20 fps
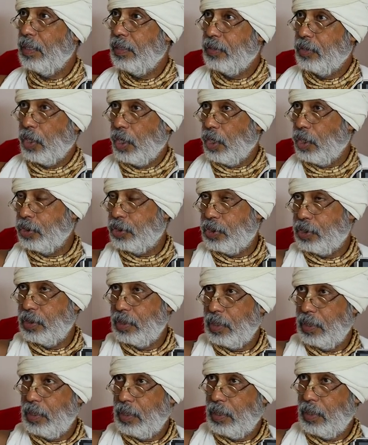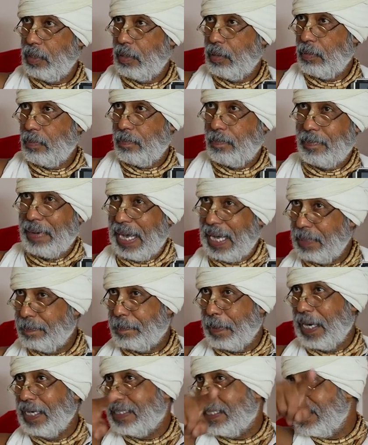Those, my
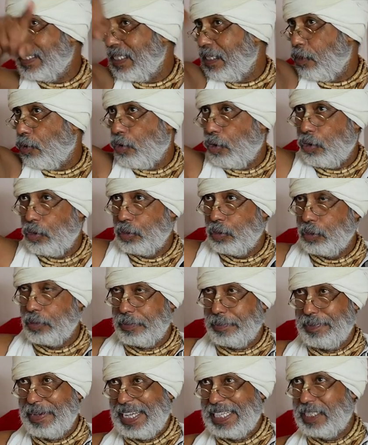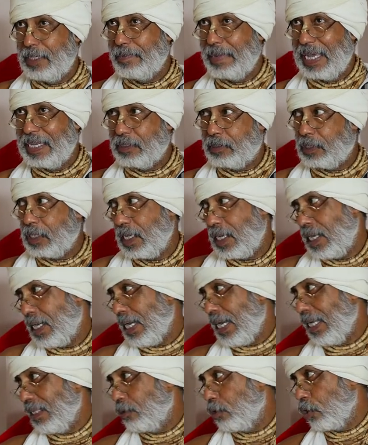party, own regiment,
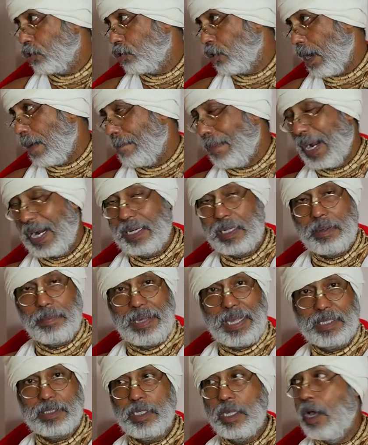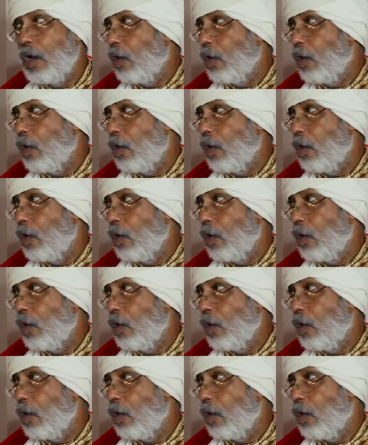and those who are Pandavas,